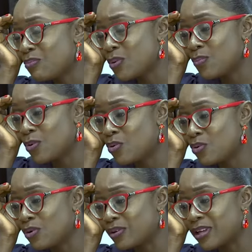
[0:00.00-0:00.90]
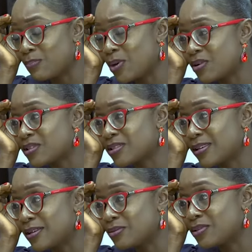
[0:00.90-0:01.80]
People who got their parents
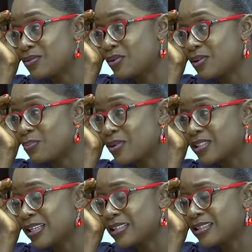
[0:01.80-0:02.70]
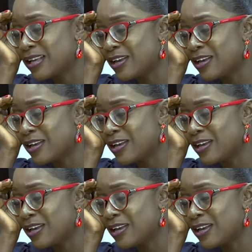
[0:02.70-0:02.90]
killed during the process.